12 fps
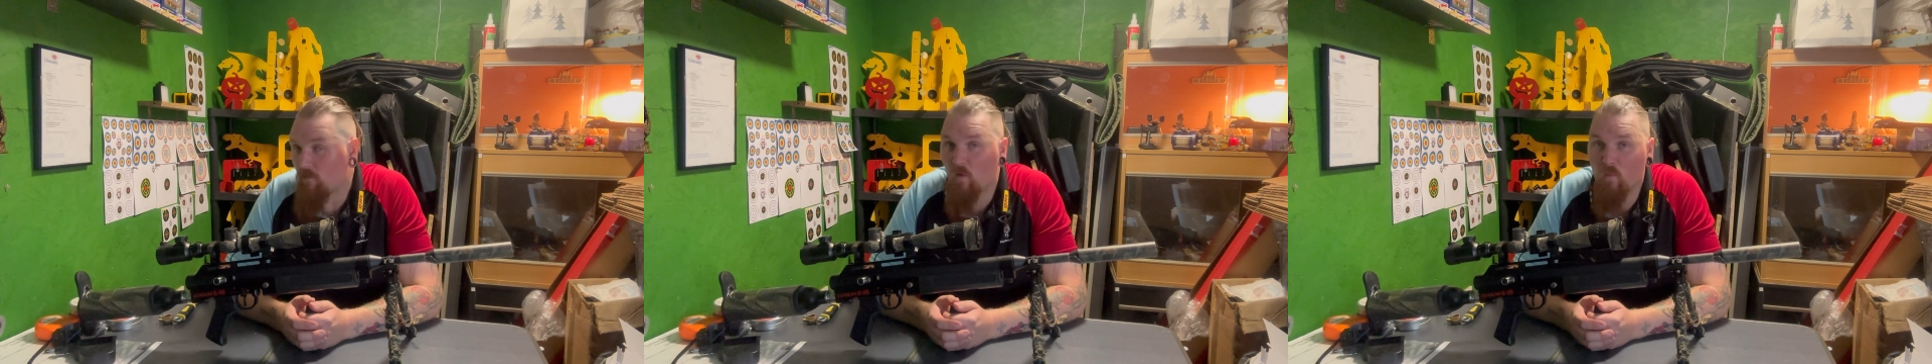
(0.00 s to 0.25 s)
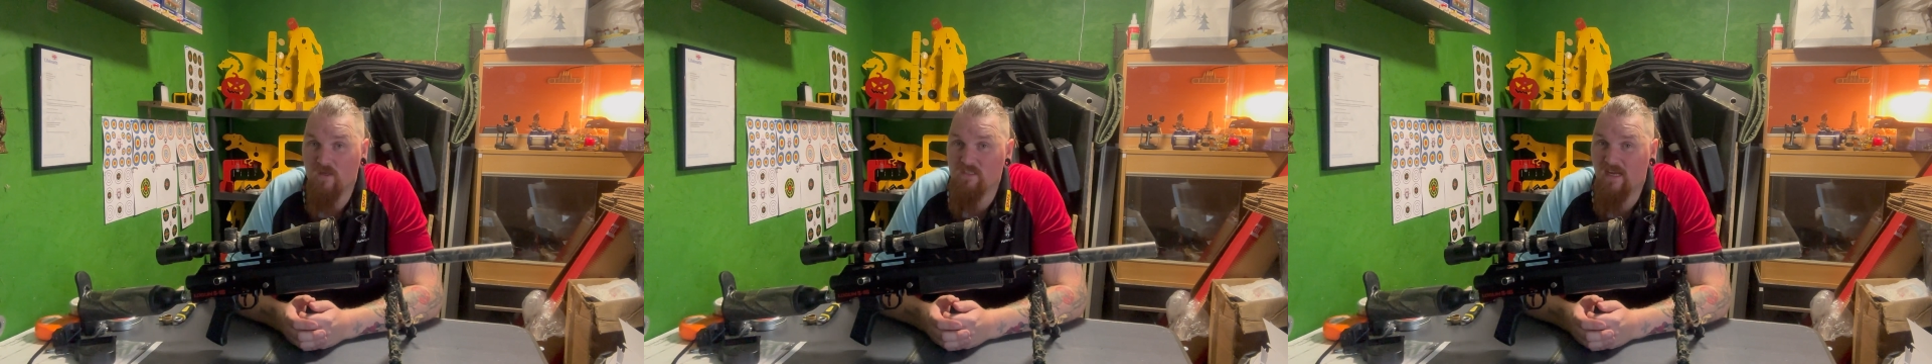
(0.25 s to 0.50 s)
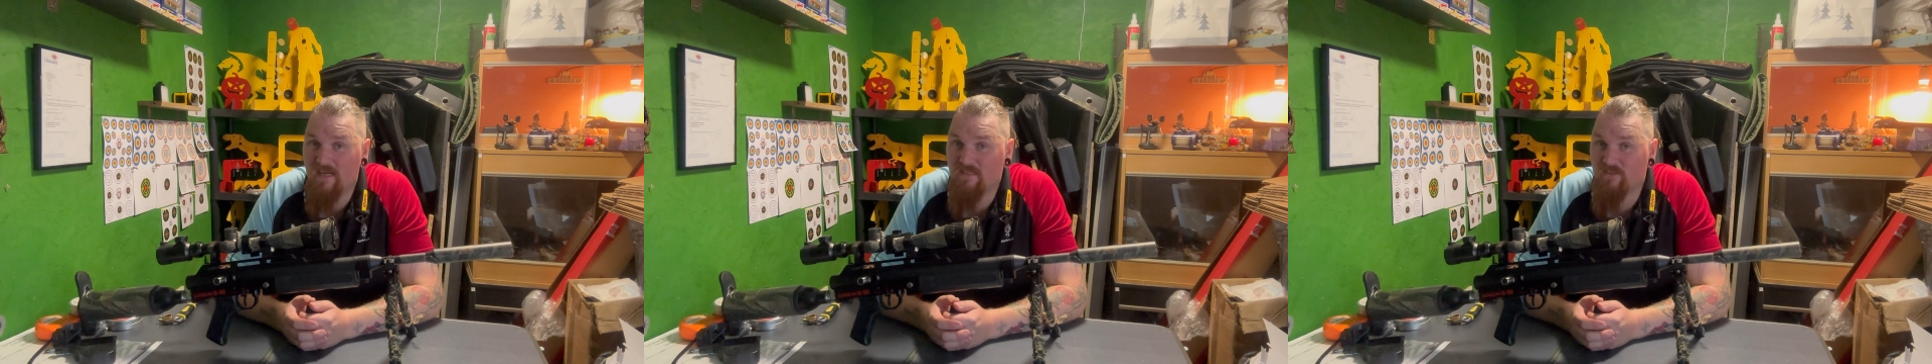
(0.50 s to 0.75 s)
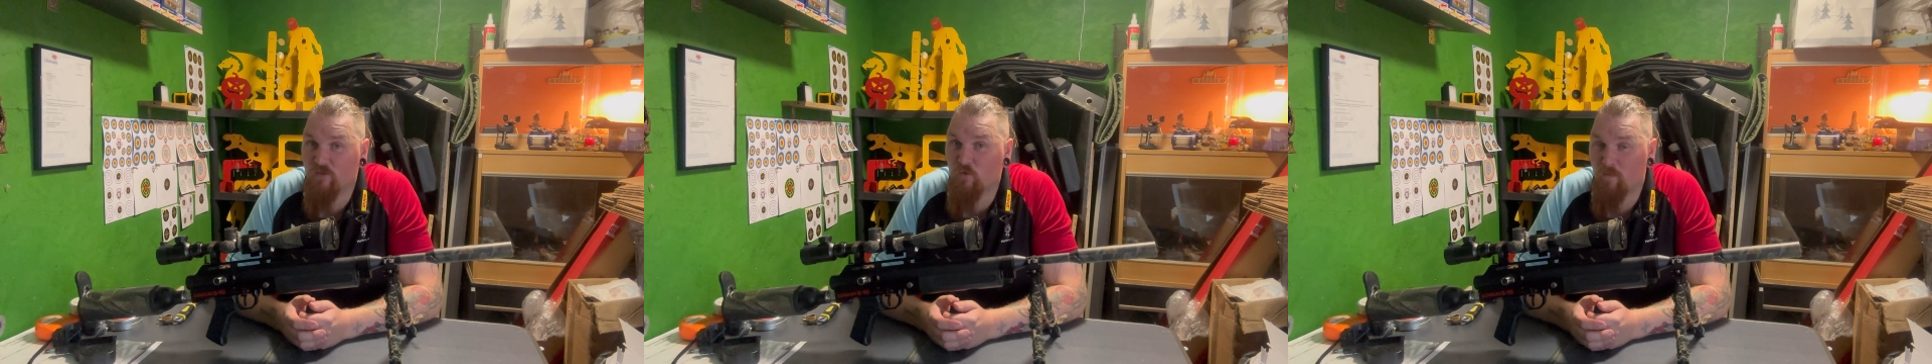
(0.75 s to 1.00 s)
which ain't
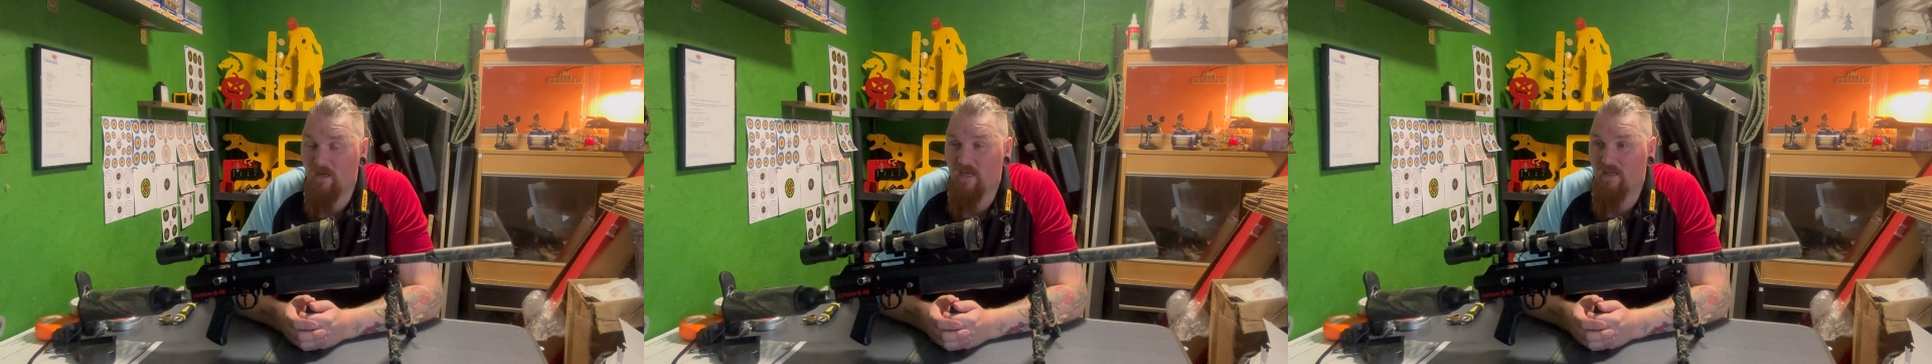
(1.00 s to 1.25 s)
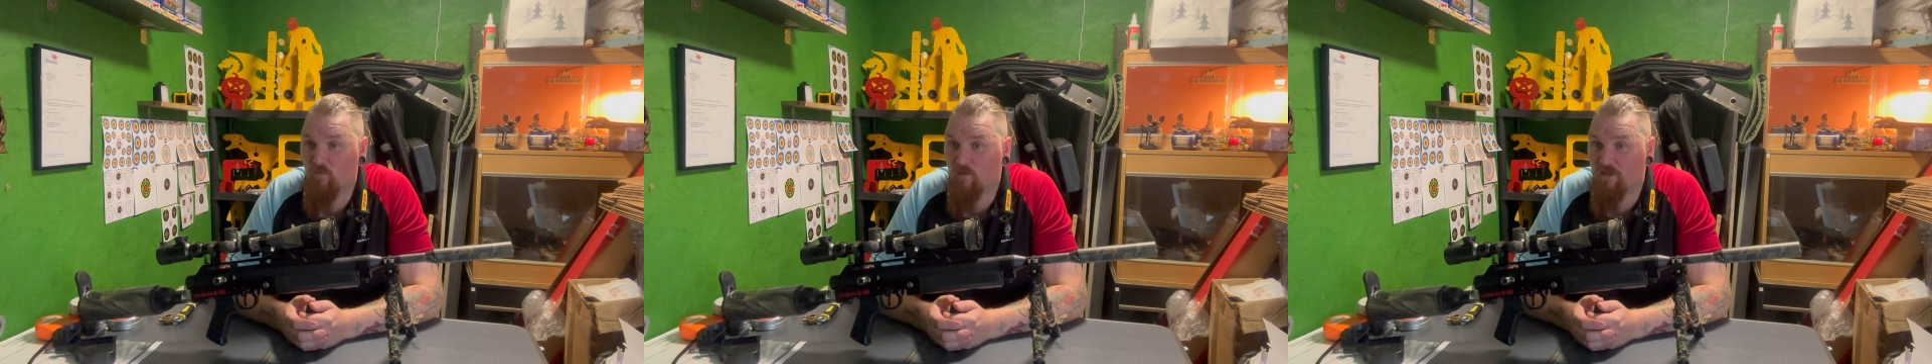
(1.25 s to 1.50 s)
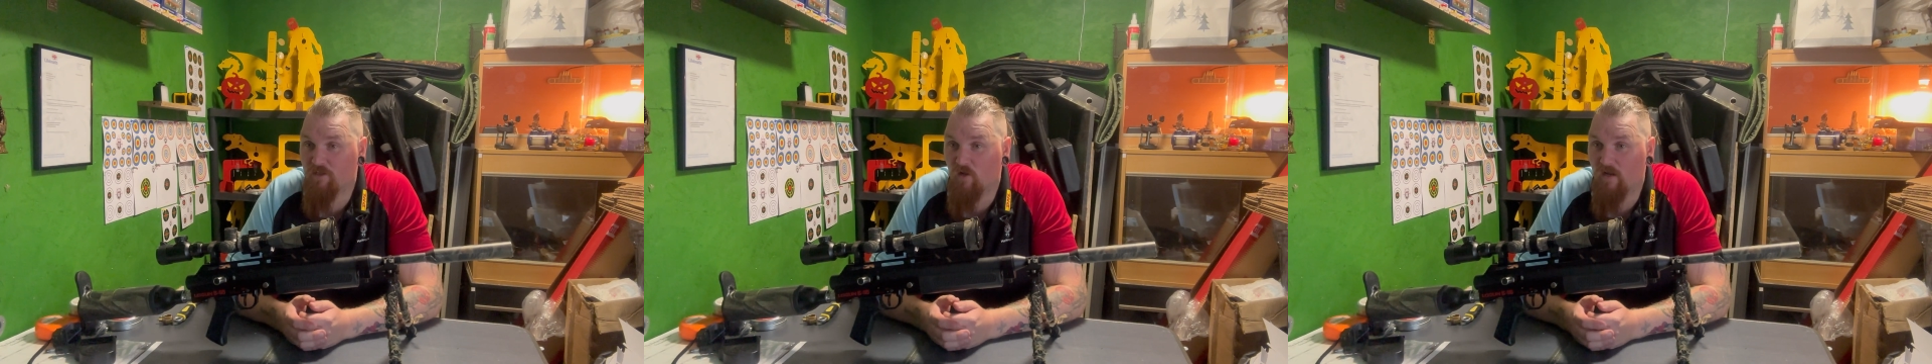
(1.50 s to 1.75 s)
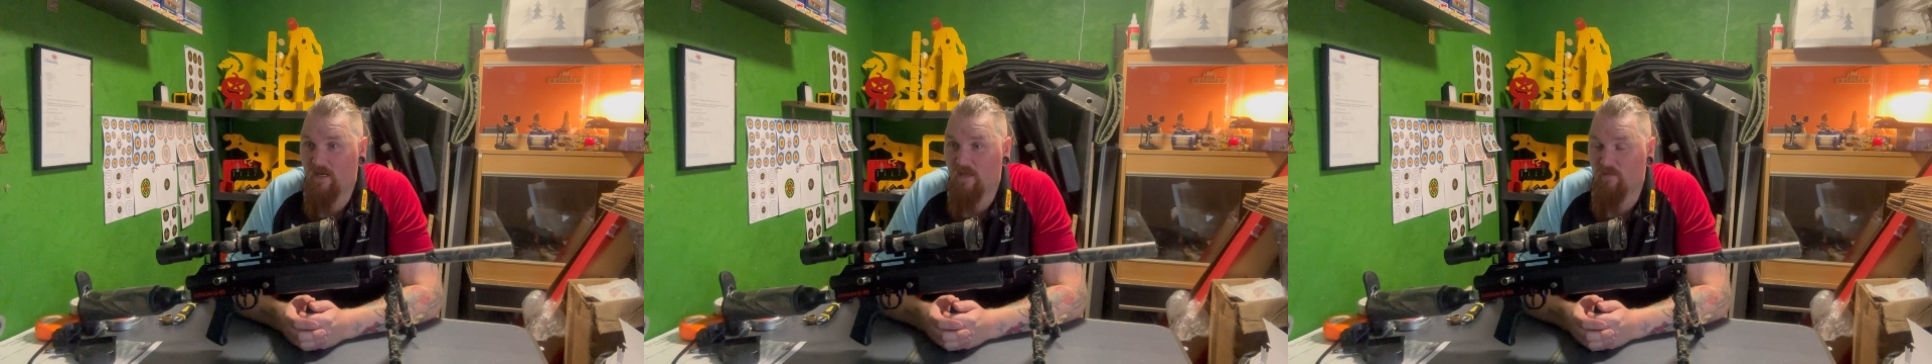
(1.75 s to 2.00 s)
too bad what you
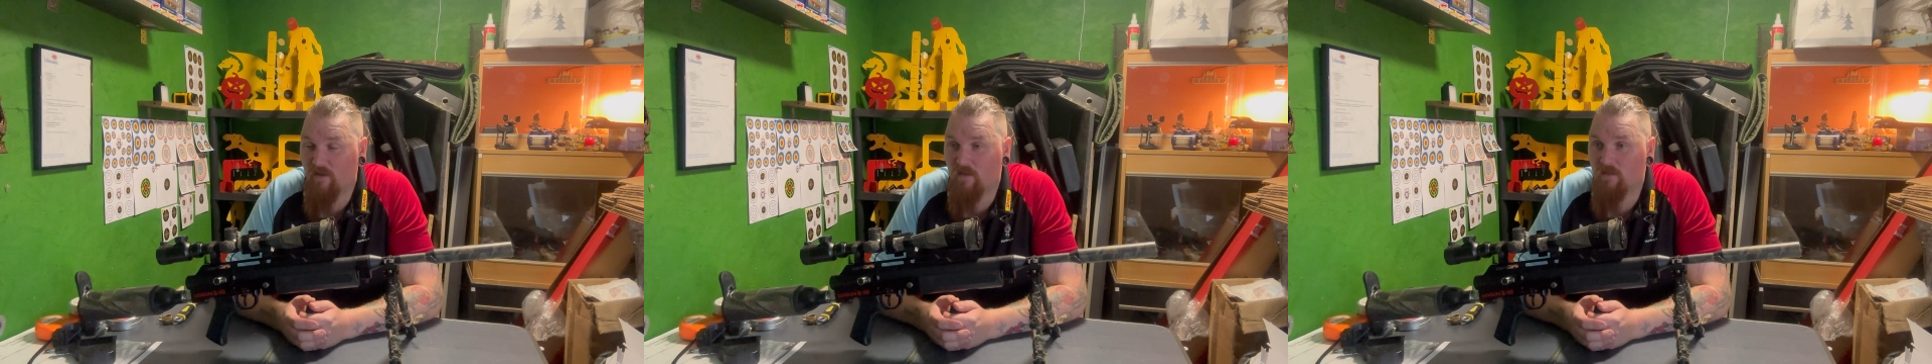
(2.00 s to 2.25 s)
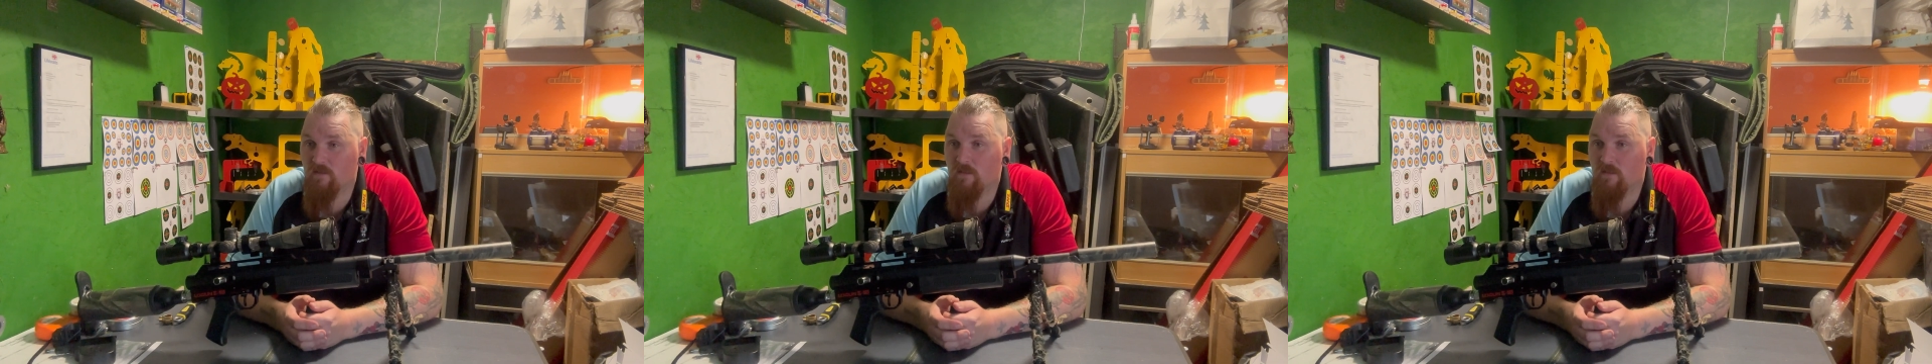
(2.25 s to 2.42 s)
got out of that.